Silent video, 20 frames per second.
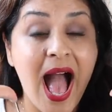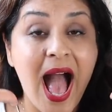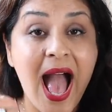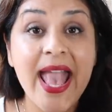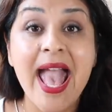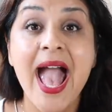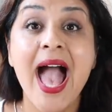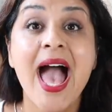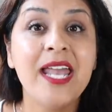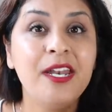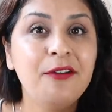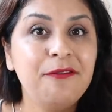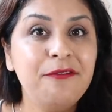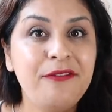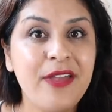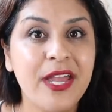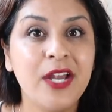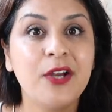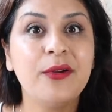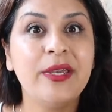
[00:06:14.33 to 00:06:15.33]
I had a
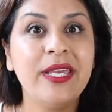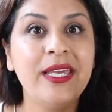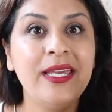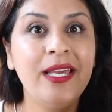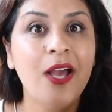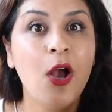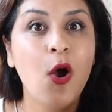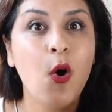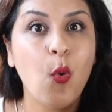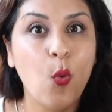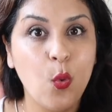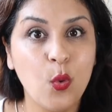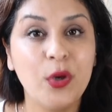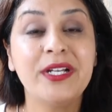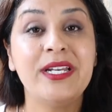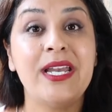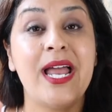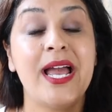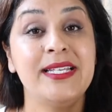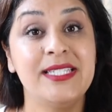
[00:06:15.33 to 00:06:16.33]
very
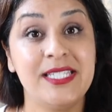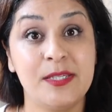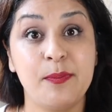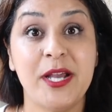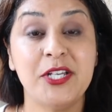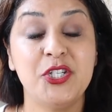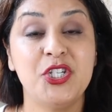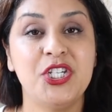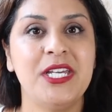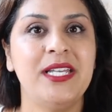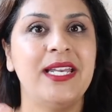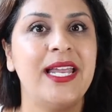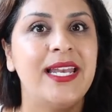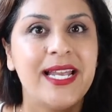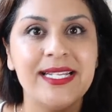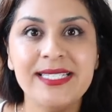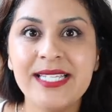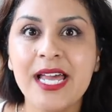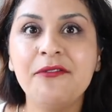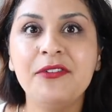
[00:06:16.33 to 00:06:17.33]
organized spreadsheet, and
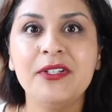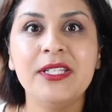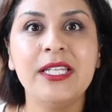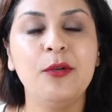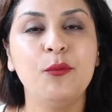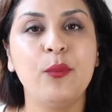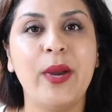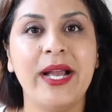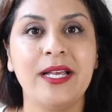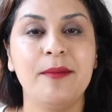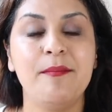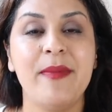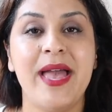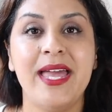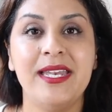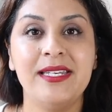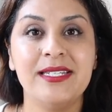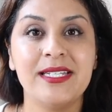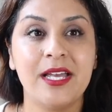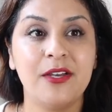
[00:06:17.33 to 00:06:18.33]
I definitely
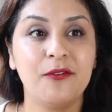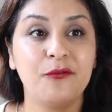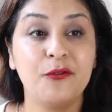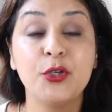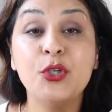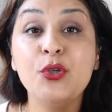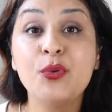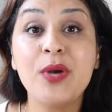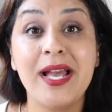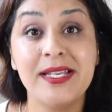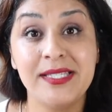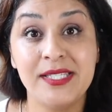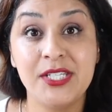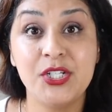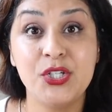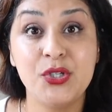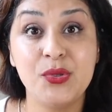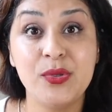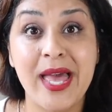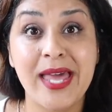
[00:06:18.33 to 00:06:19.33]
recommend for you guys
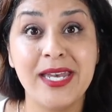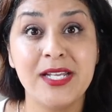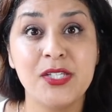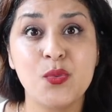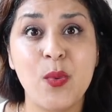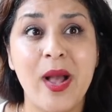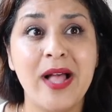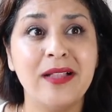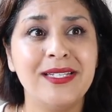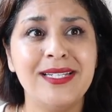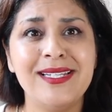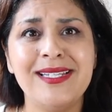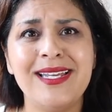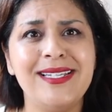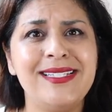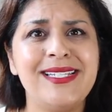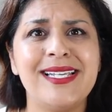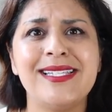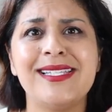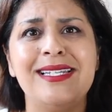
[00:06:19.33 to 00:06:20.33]
to do that as well. And
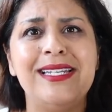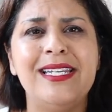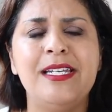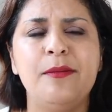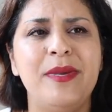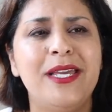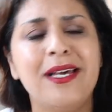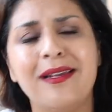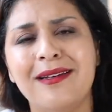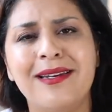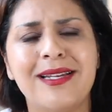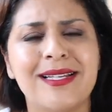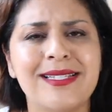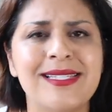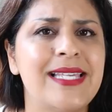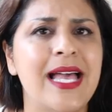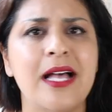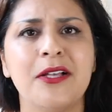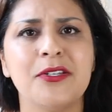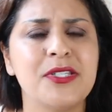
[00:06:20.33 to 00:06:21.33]
it doesn't need to be on an
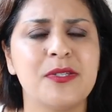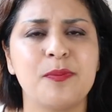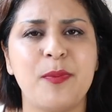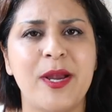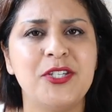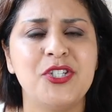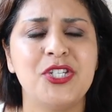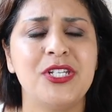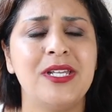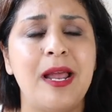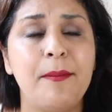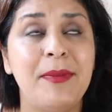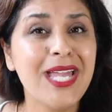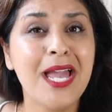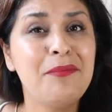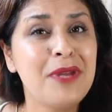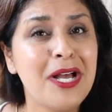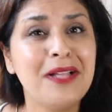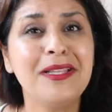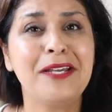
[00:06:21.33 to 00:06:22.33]
Excel spreadsheet.
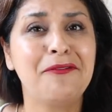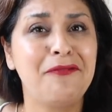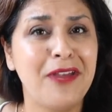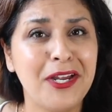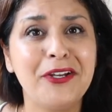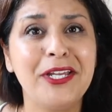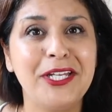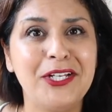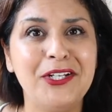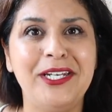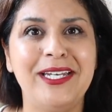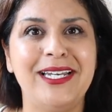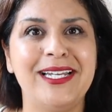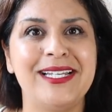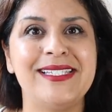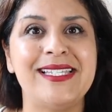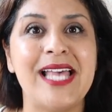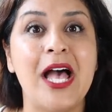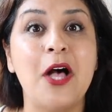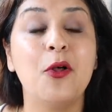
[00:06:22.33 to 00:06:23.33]
I'm not like very good at
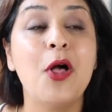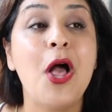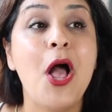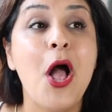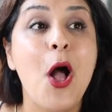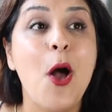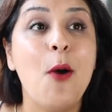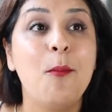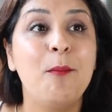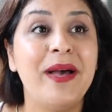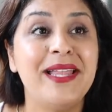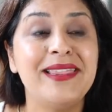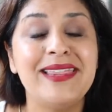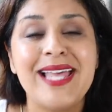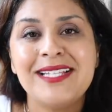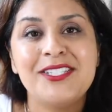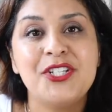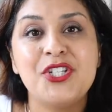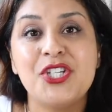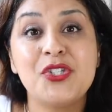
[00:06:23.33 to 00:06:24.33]
Excel, but
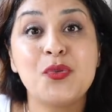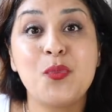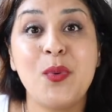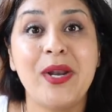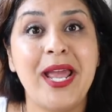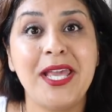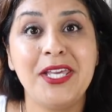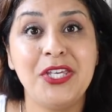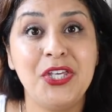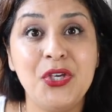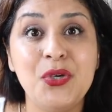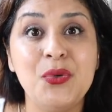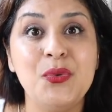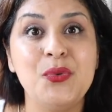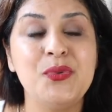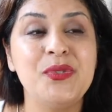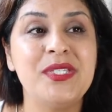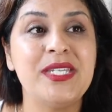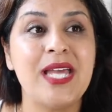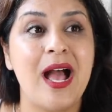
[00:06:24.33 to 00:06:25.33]
that's just what I
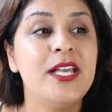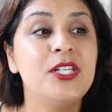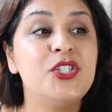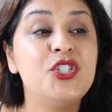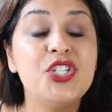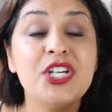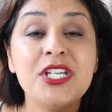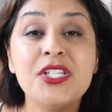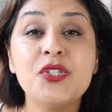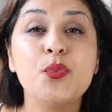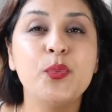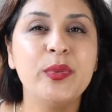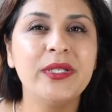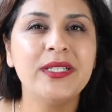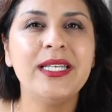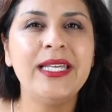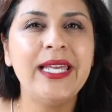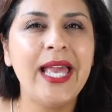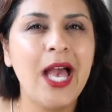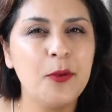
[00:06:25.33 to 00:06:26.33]
used. It just
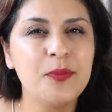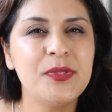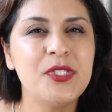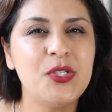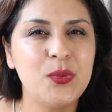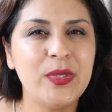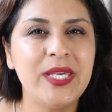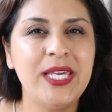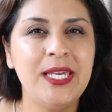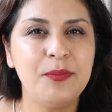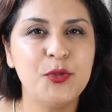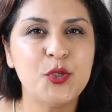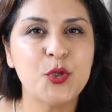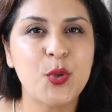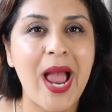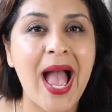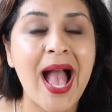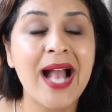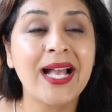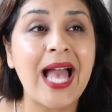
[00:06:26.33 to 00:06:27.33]
really helps you keep
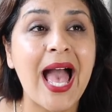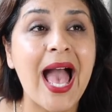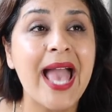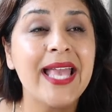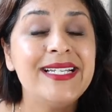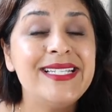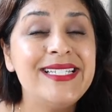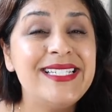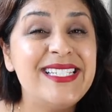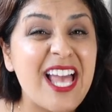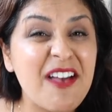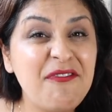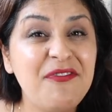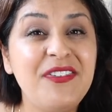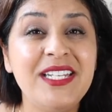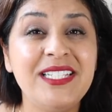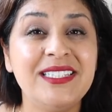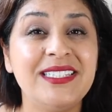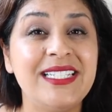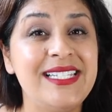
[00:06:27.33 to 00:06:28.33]
track. I
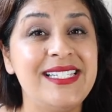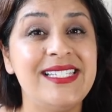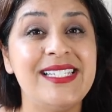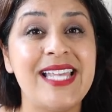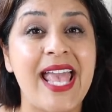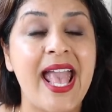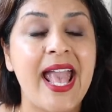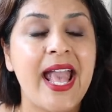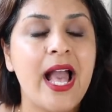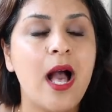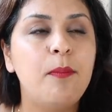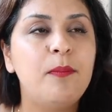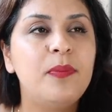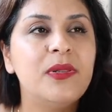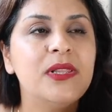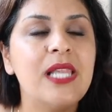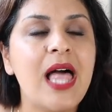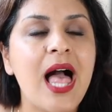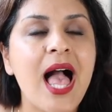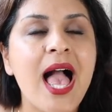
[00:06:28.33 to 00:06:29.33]
definitely say
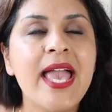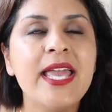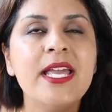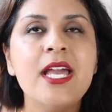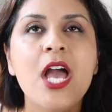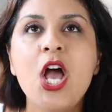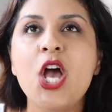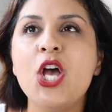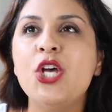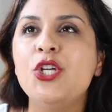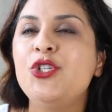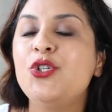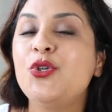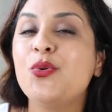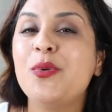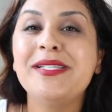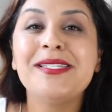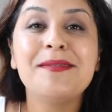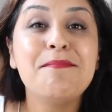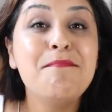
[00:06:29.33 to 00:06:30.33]
apply
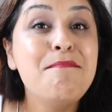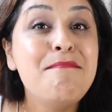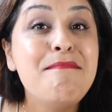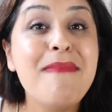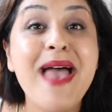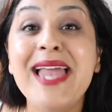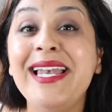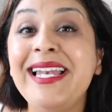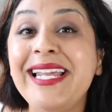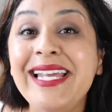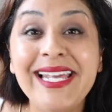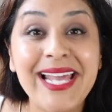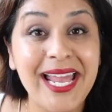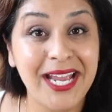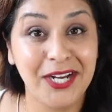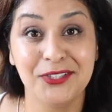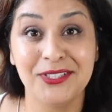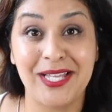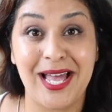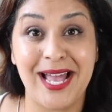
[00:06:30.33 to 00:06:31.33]
to as many
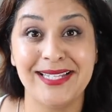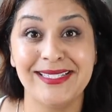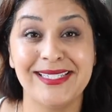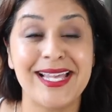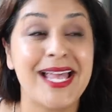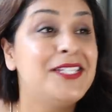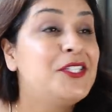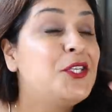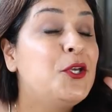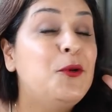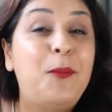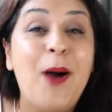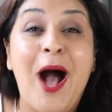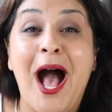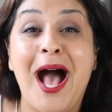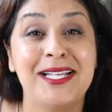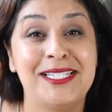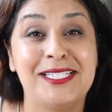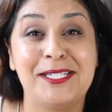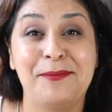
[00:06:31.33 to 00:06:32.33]
airlines as you
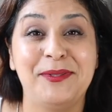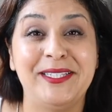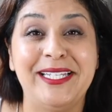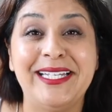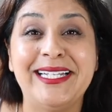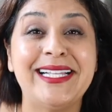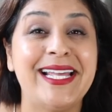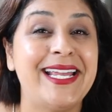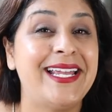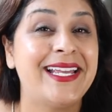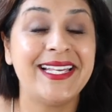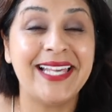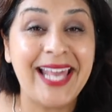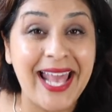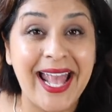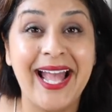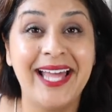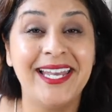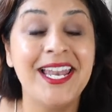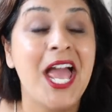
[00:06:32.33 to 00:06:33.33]
possibly
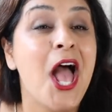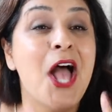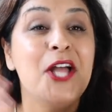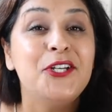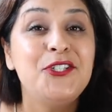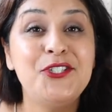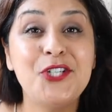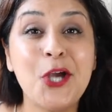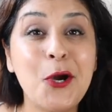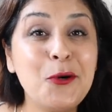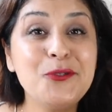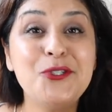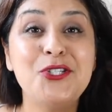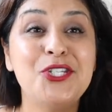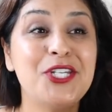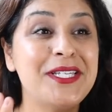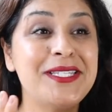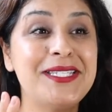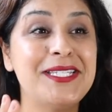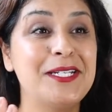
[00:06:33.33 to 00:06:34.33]
can. Don't
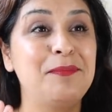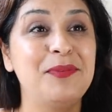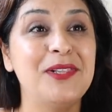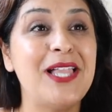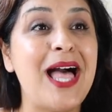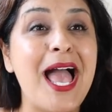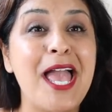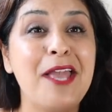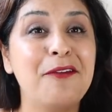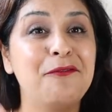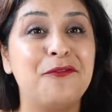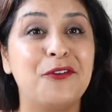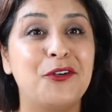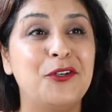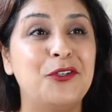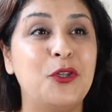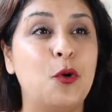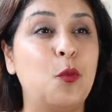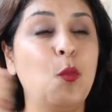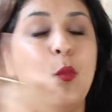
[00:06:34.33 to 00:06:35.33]
just apply
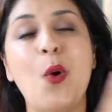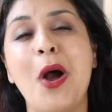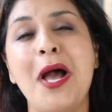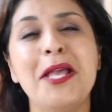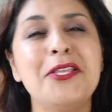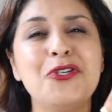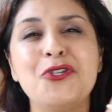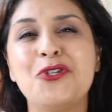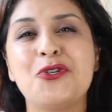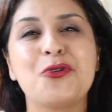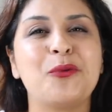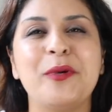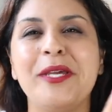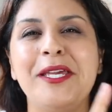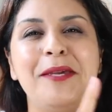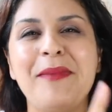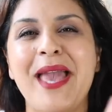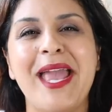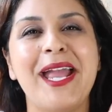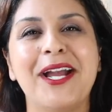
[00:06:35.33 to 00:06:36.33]
for the one
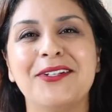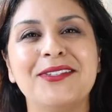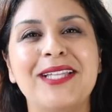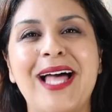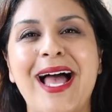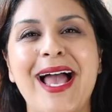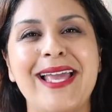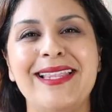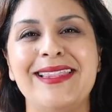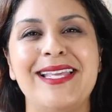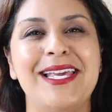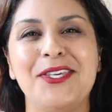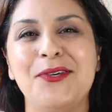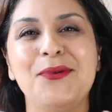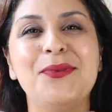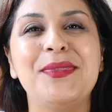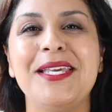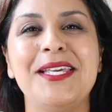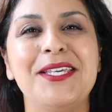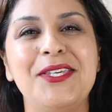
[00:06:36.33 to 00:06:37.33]
dream airline that
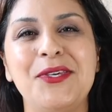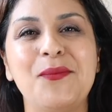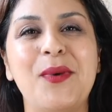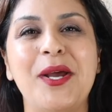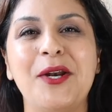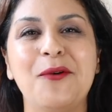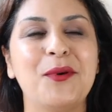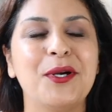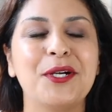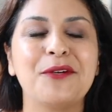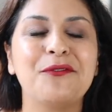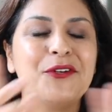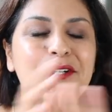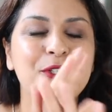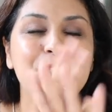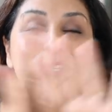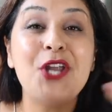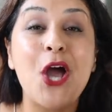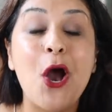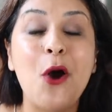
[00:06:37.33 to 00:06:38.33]
you think you want to work for.
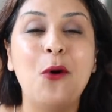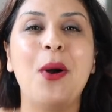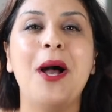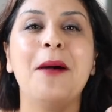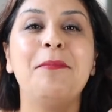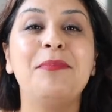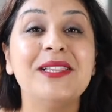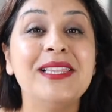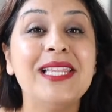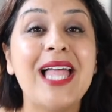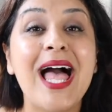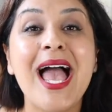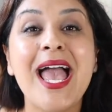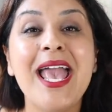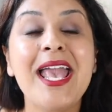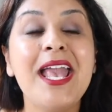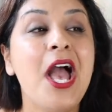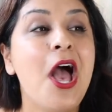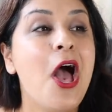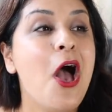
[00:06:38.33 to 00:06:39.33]
No,
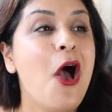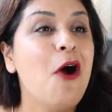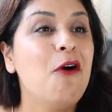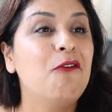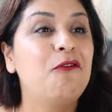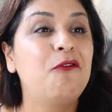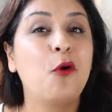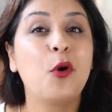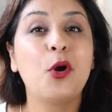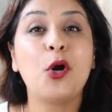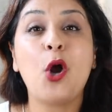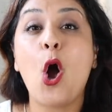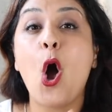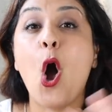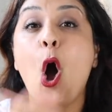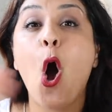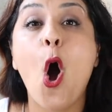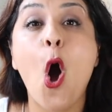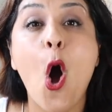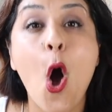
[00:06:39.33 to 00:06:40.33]
apply for
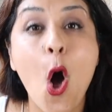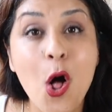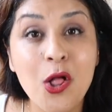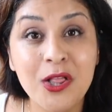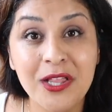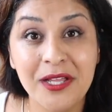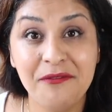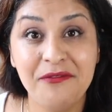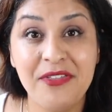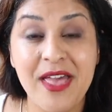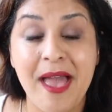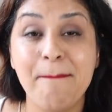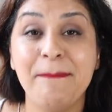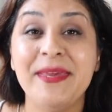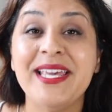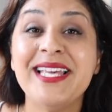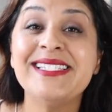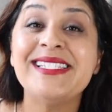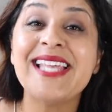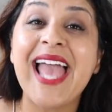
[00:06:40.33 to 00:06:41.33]
all of them,
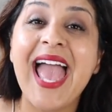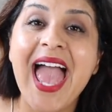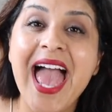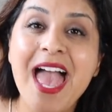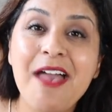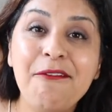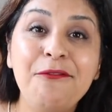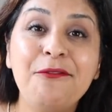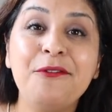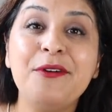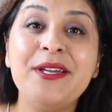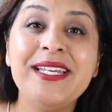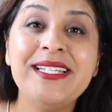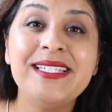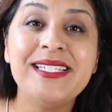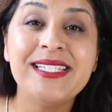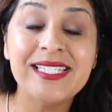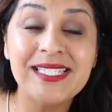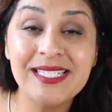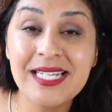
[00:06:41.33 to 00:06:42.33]
because every
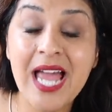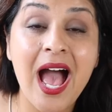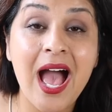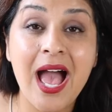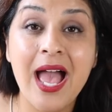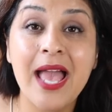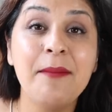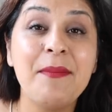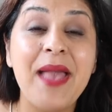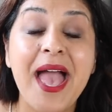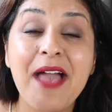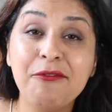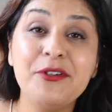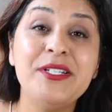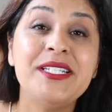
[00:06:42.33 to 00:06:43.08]
time